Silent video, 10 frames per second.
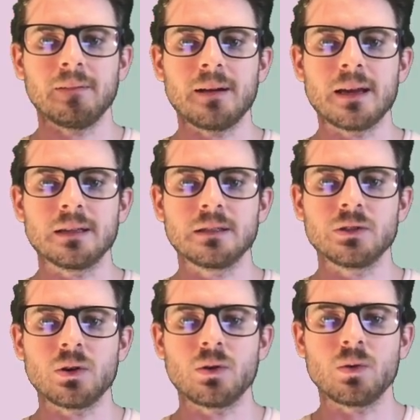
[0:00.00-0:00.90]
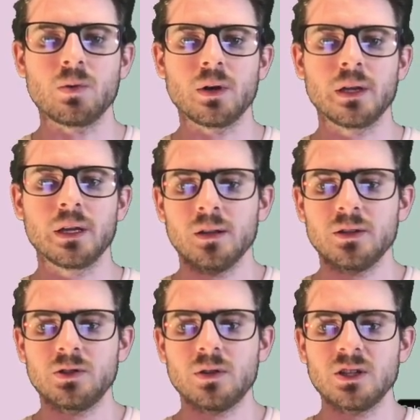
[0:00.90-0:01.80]
right, so let's
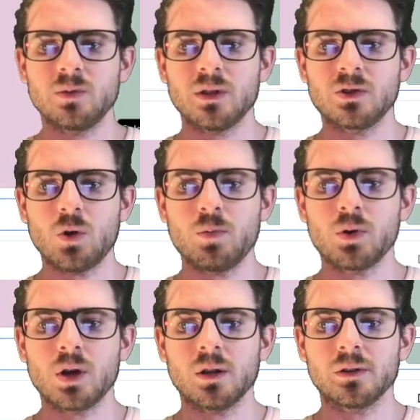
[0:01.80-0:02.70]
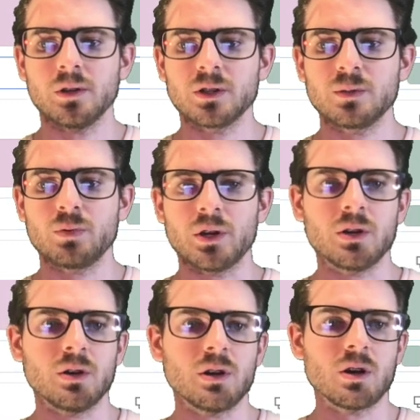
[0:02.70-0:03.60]
do this one. This opal color looks pretty
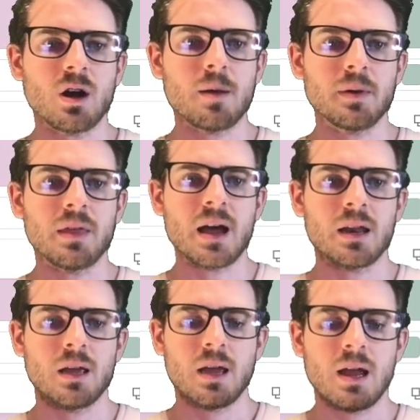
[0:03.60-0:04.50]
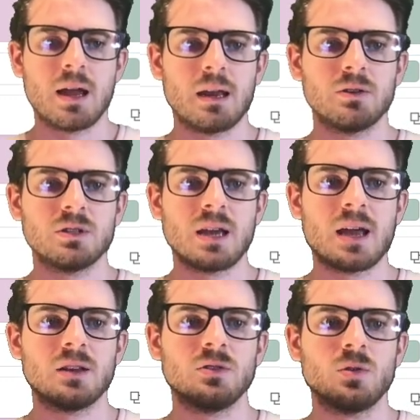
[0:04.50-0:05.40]
good. I'll copy that and I'll just add
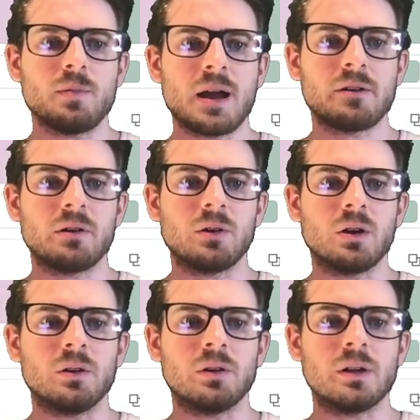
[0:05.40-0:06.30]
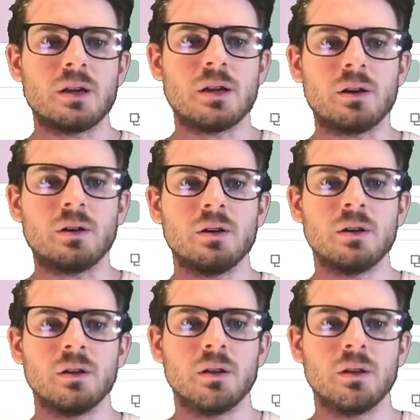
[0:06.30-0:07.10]
it to a background color here.